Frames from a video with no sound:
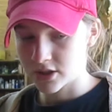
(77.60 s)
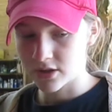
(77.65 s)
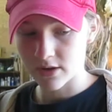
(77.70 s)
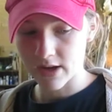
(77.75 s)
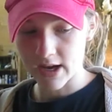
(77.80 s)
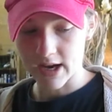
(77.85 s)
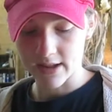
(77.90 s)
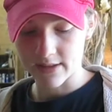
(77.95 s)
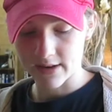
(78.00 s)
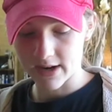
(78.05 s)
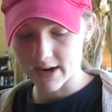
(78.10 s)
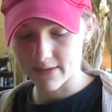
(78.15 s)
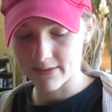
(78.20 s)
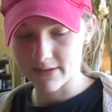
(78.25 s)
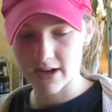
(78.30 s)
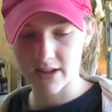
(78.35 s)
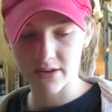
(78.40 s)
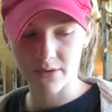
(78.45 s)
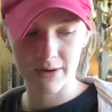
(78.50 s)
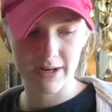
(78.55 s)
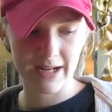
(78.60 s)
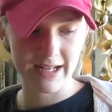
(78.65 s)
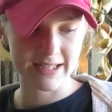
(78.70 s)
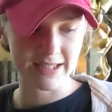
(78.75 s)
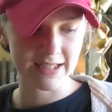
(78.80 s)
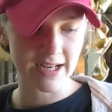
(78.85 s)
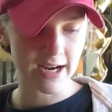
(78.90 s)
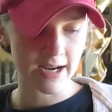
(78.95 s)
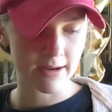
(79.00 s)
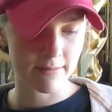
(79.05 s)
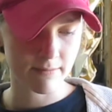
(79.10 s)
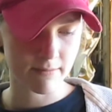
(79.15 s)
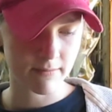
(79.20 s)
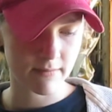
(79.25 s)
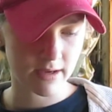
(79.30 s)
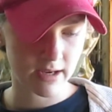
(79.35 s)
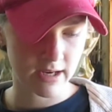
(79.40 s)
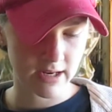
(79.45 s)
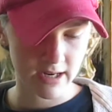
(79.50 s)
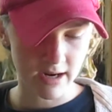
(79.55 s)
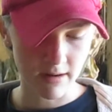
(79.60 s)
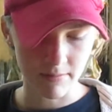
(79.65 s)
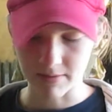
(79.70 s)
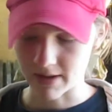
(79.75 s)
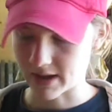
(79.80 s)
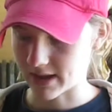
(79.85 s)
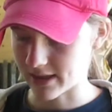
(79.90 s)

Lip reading: yeah, and then I have another one. It's not eaten up like